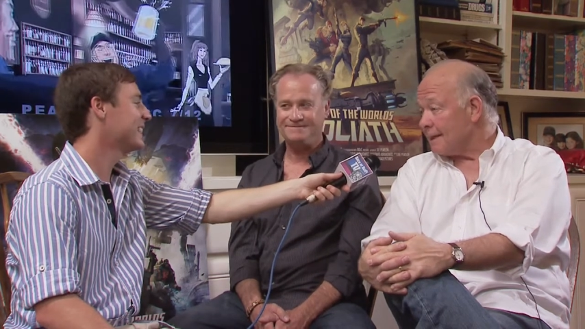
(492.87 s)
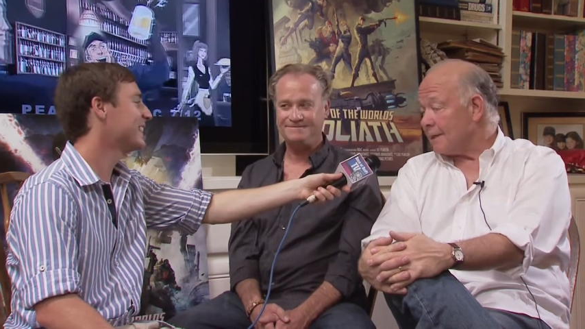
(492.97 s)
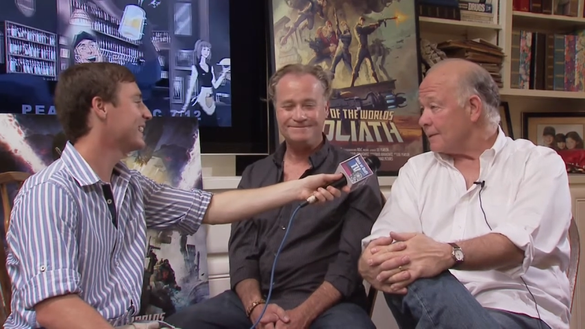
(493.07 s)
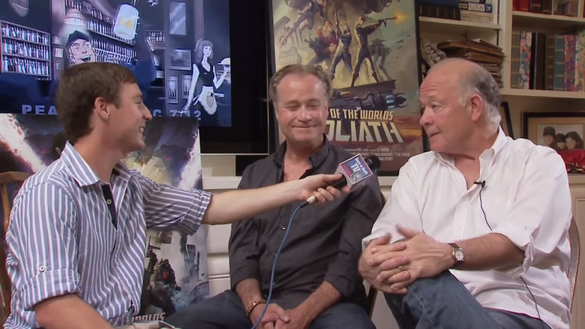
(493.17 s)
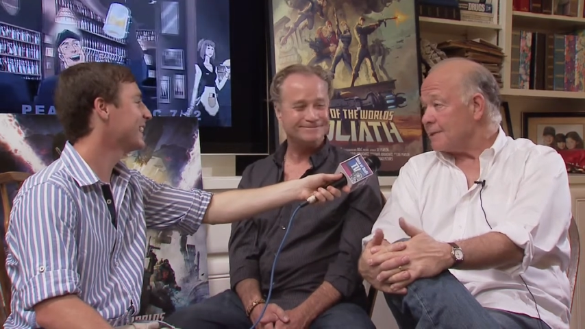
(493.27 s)

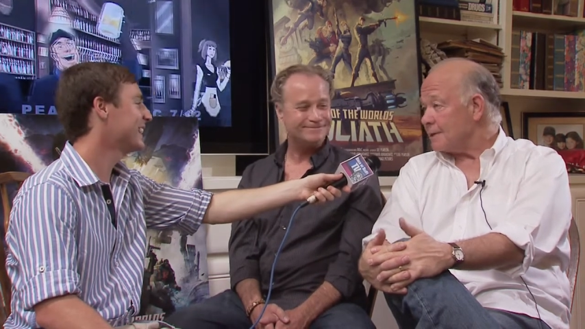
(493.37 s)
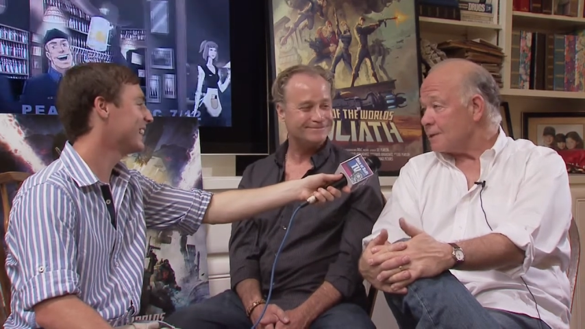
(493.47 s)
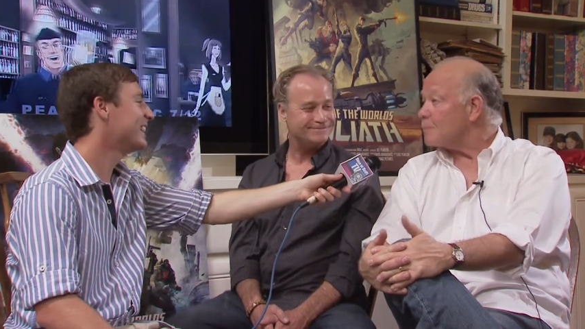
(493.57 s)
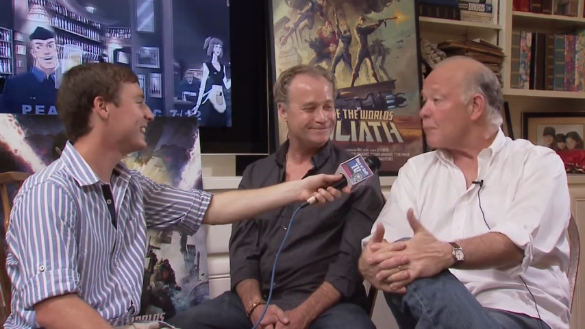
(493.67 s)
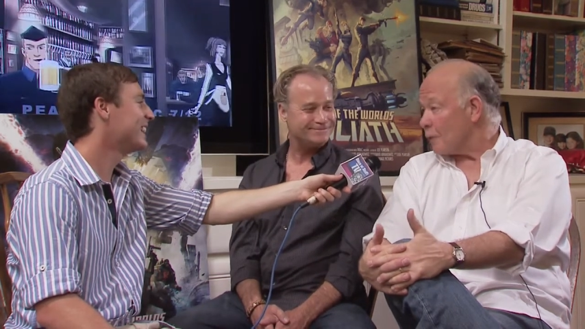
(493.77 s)
Speaker 1: You know, he's
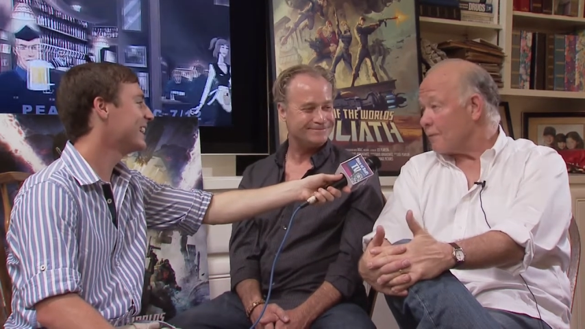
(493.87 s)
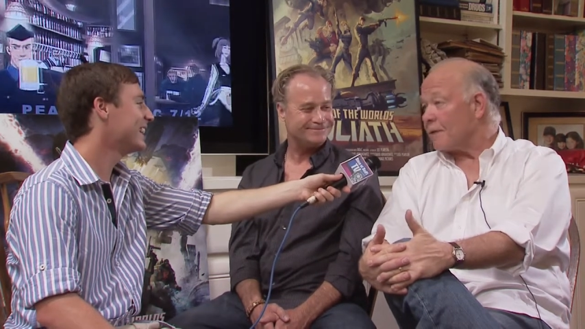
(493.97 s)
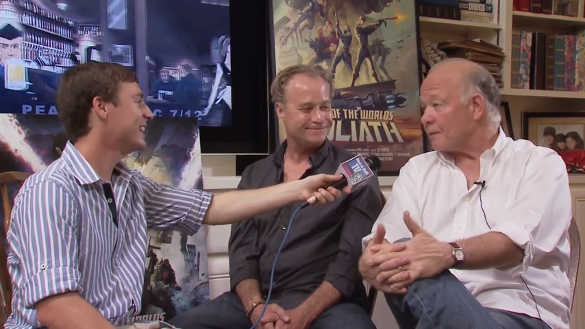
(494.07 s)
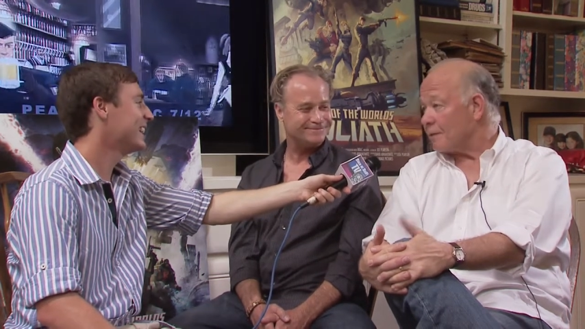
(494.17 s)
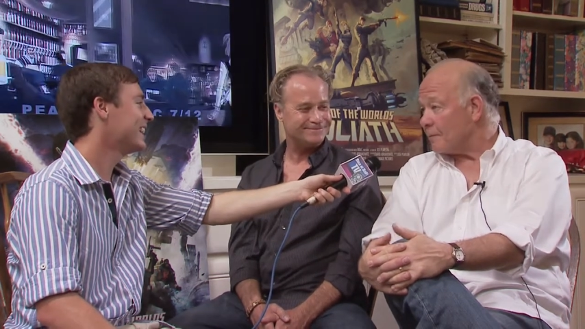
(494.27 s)
just
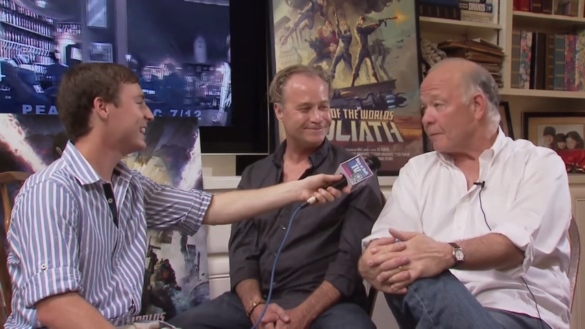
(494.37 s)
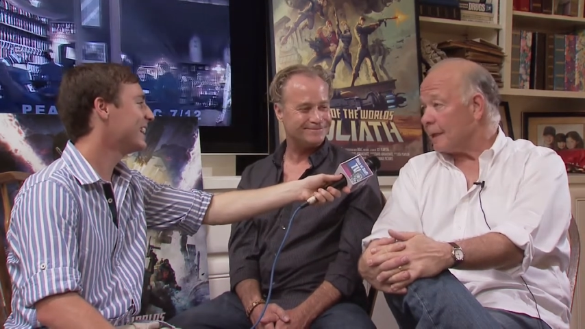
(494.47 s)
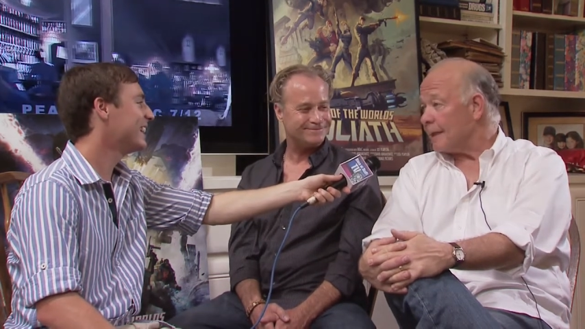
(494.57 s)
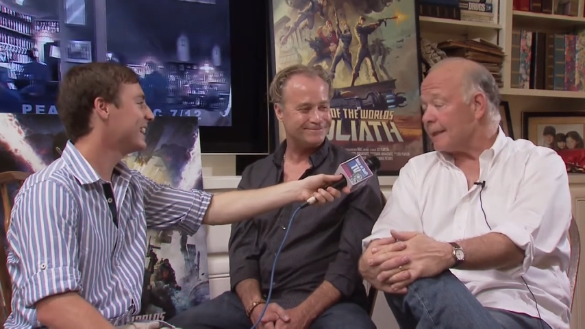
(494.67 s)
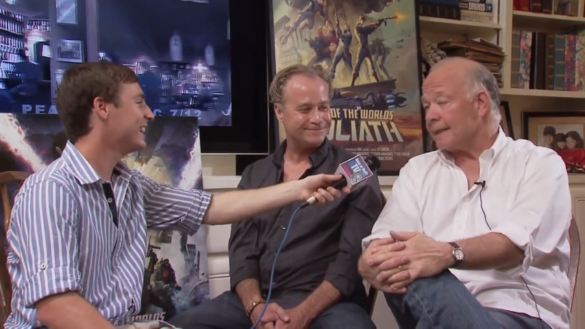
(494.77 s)
perfect for the
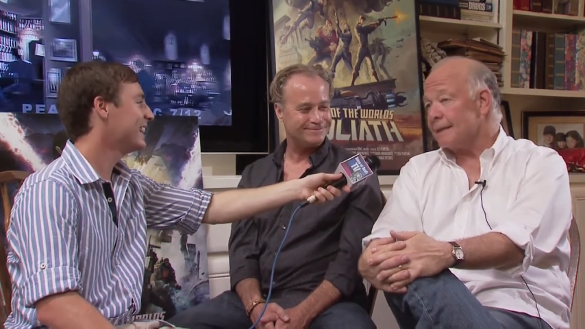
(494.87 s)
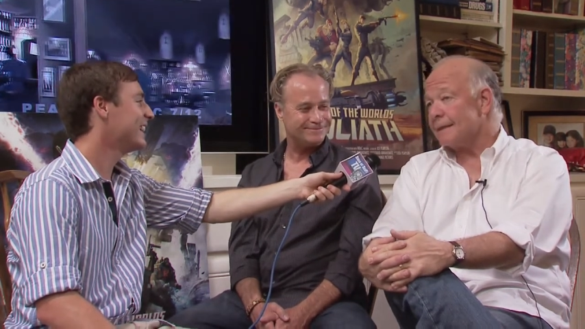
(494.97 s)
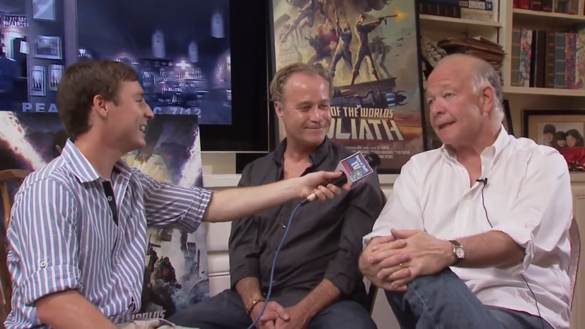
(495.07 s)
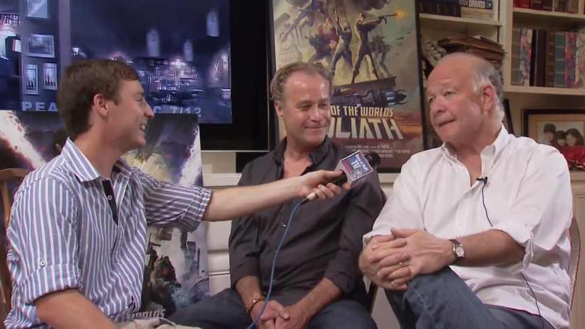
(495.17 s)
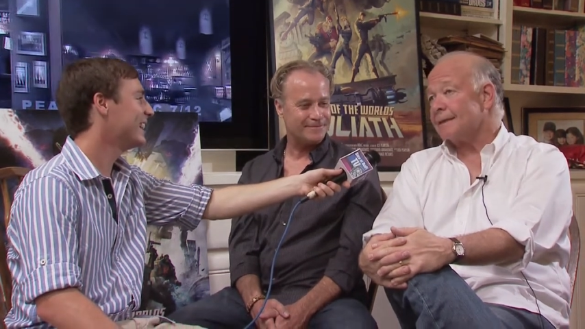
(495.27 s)
play,
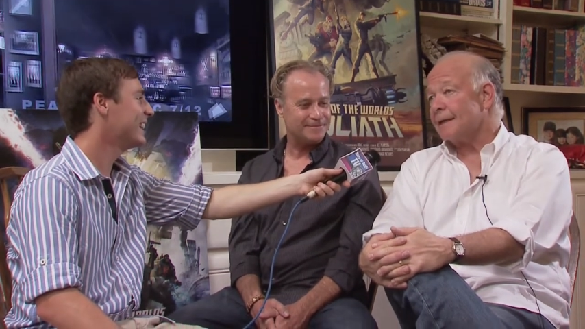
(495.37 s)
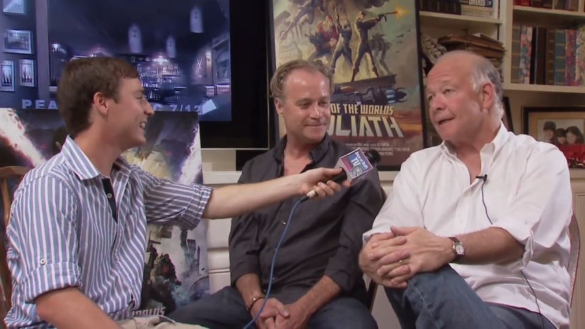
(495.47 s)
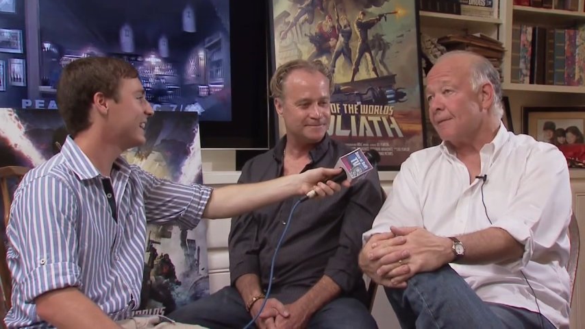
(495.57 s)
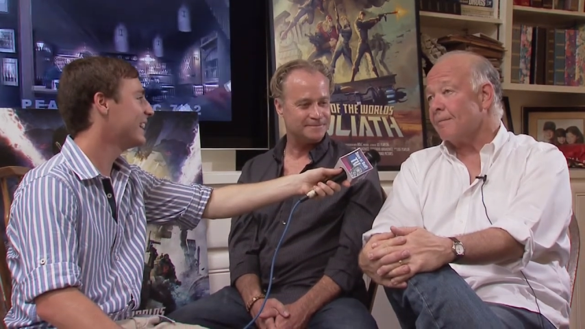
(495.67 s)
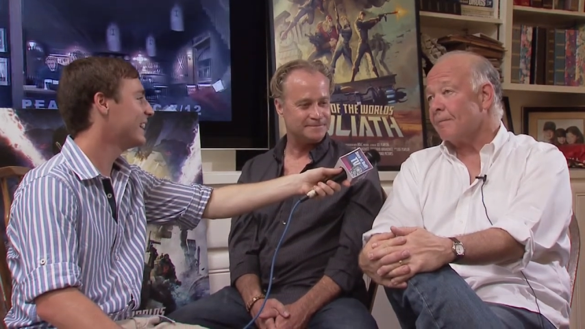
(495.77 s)
and and
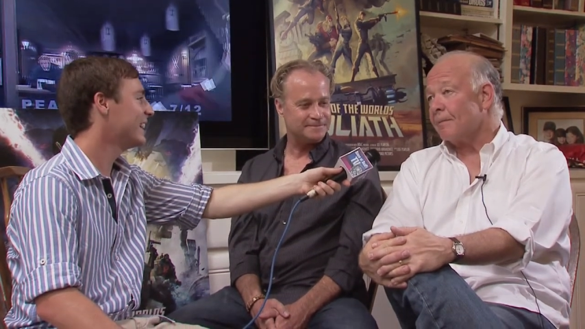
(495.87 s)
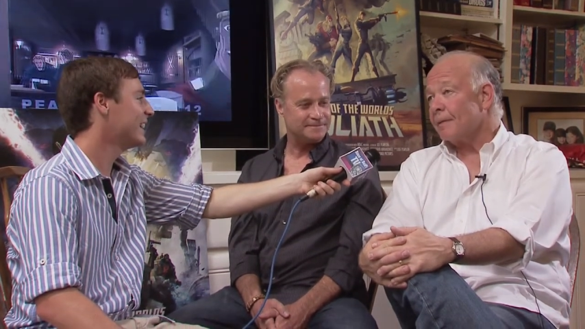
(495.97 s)
um,